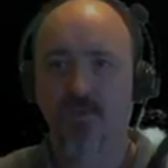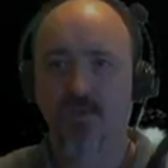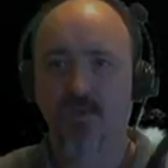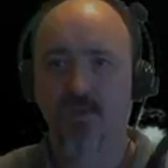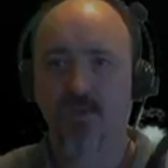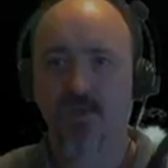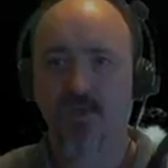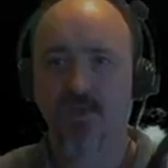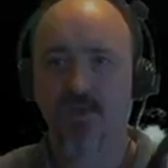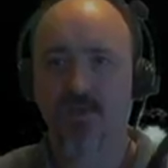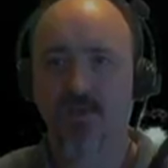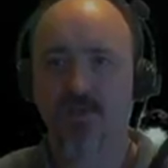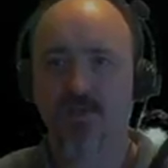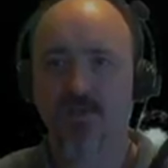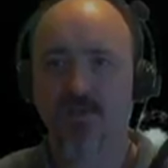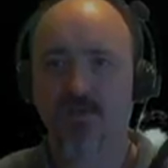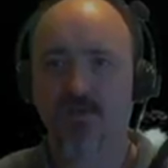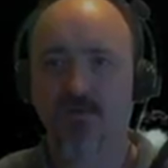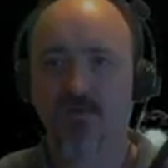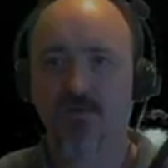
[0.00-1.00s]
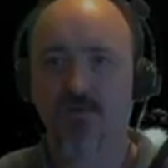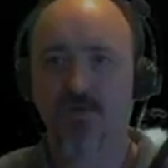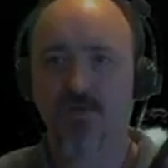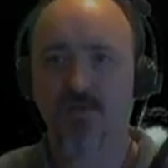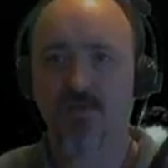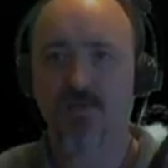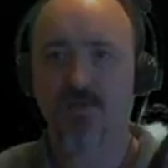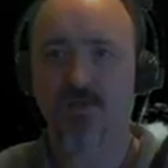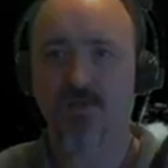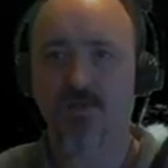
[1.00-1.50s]
And it's
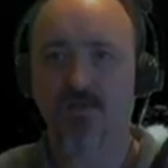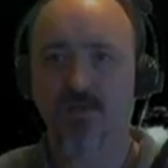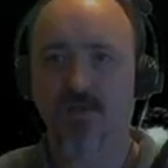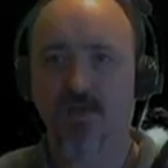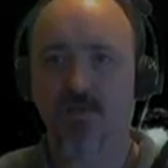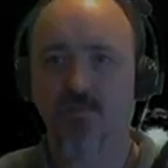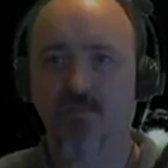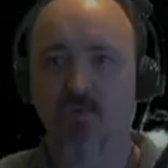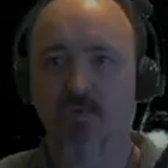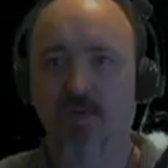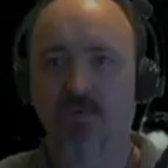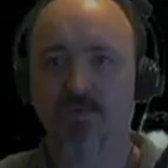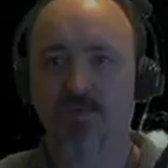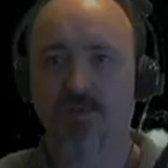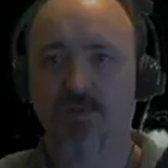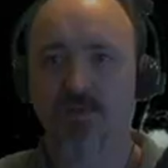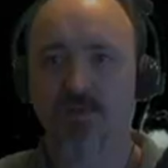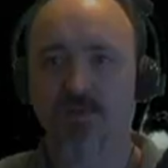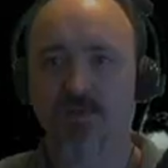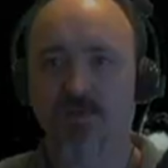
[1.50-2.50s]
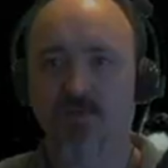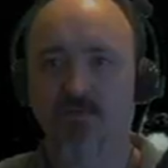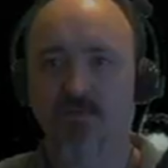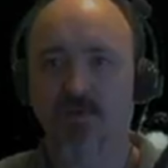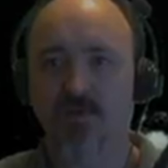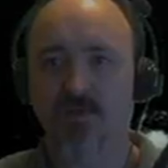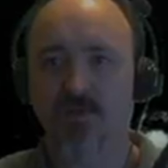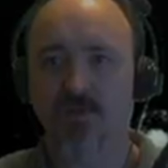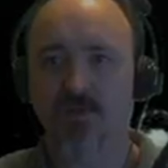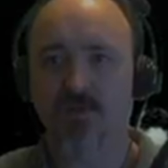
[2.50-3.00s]
increasing. Apoapsis is
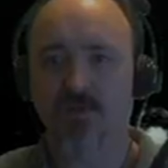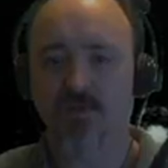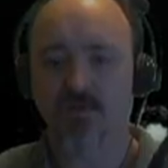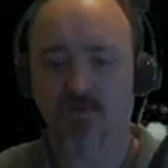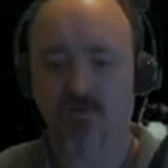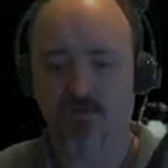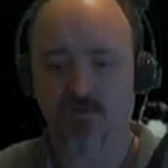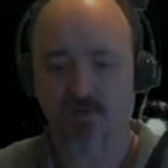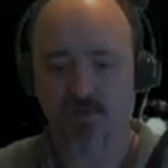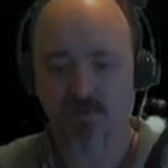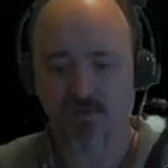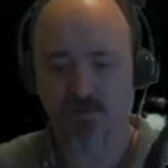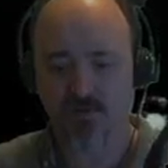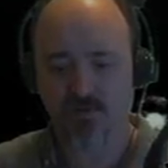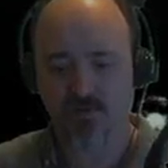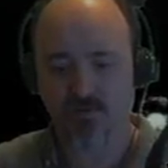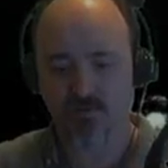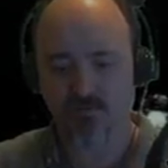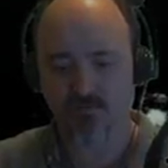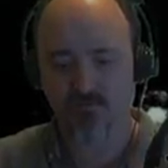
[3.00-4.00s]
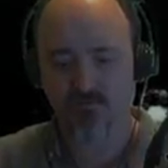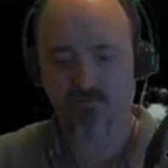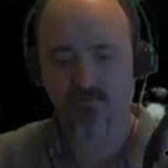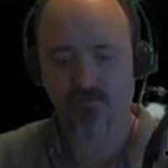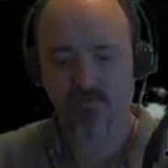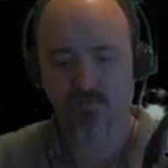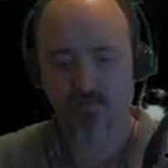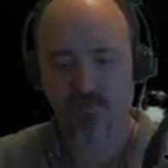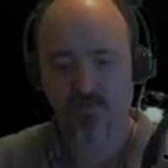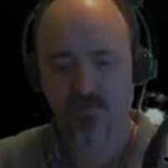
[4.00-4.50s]
increasing. Alright, so
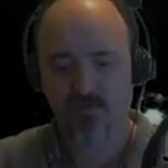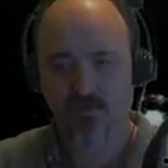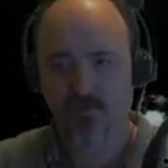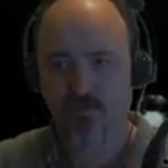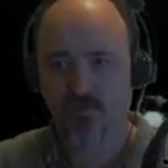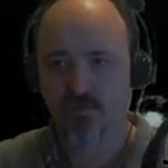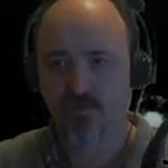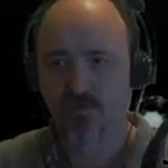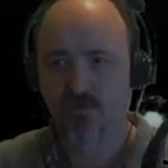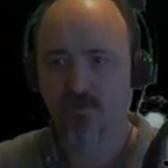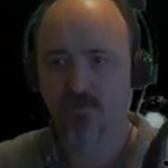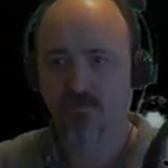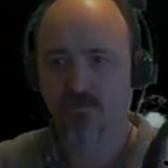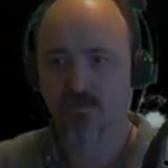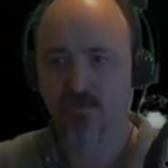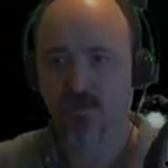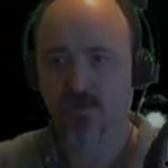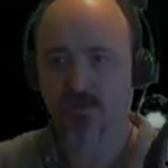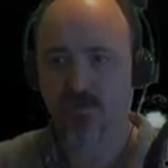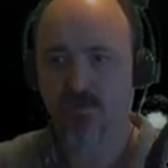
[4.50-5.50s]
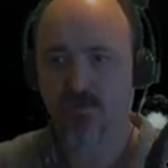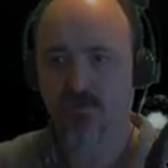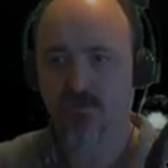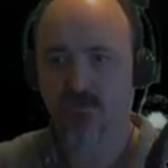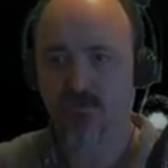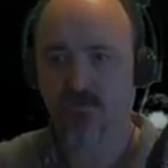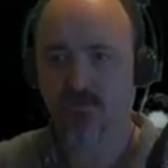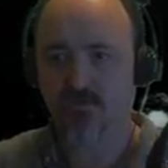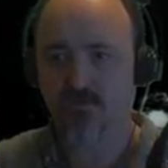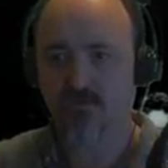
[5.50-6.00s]
we need
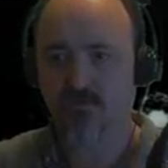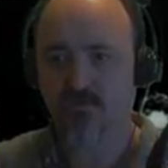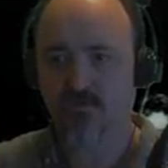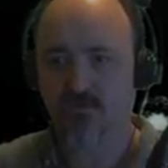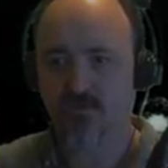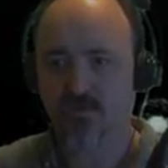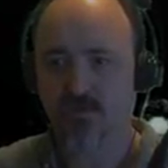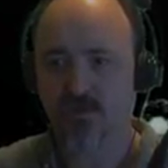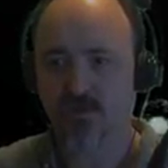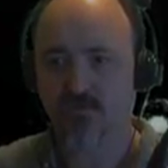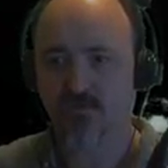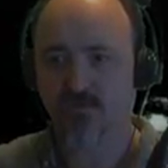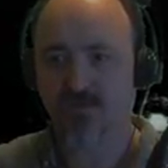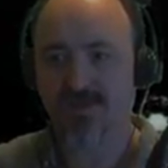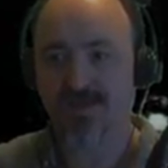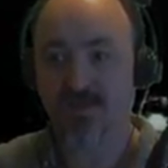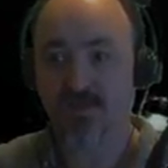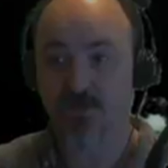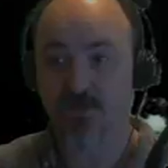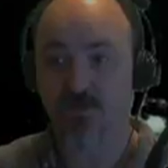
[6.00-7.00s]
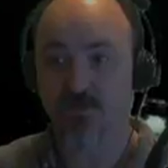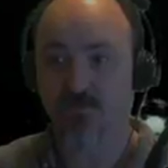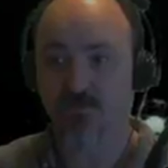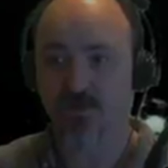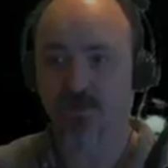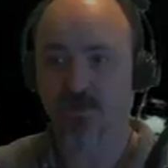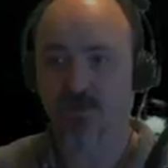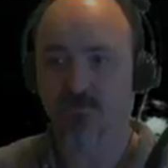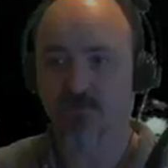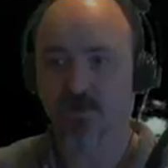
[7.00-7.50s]
to, I think we need to
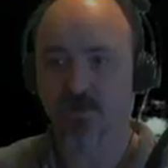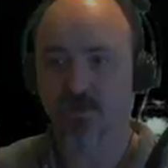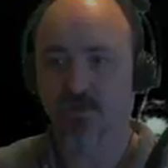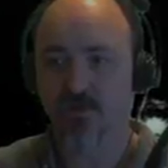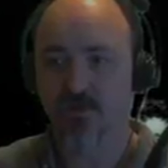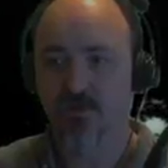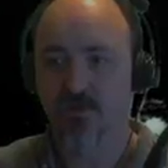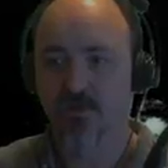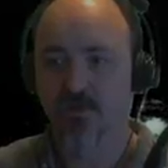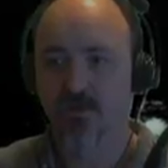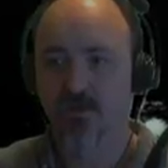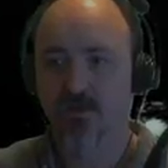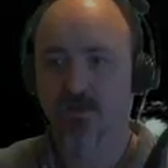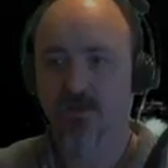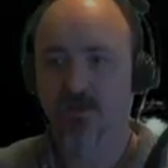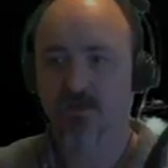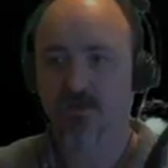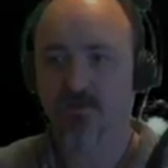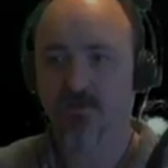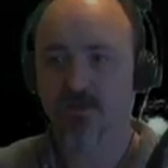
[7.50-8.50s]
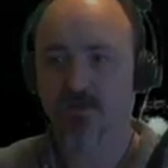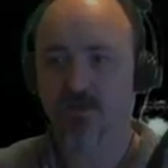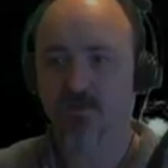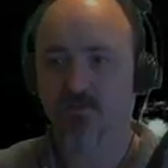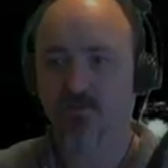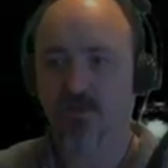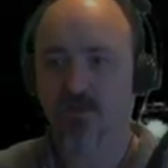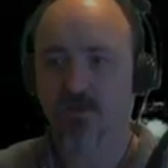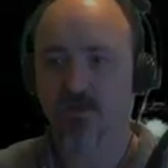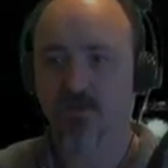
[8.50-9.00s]
anyway, tilt down
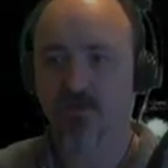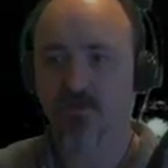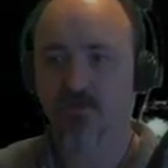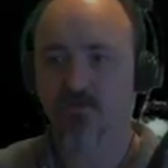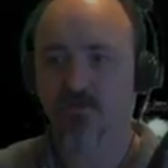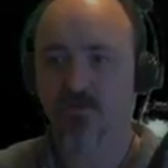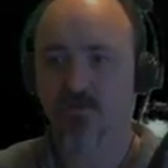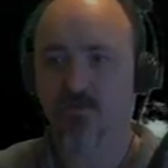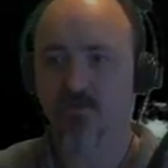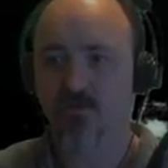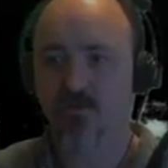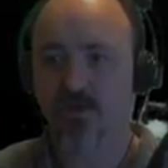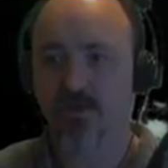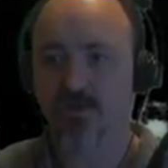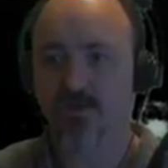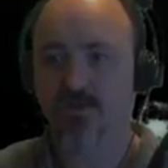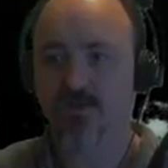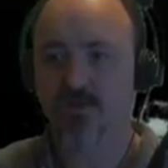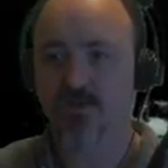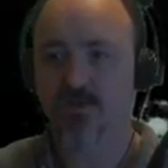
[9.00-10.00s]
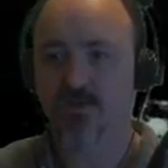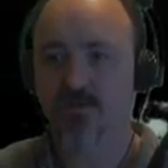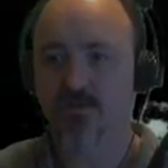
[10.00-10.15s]
below the horizon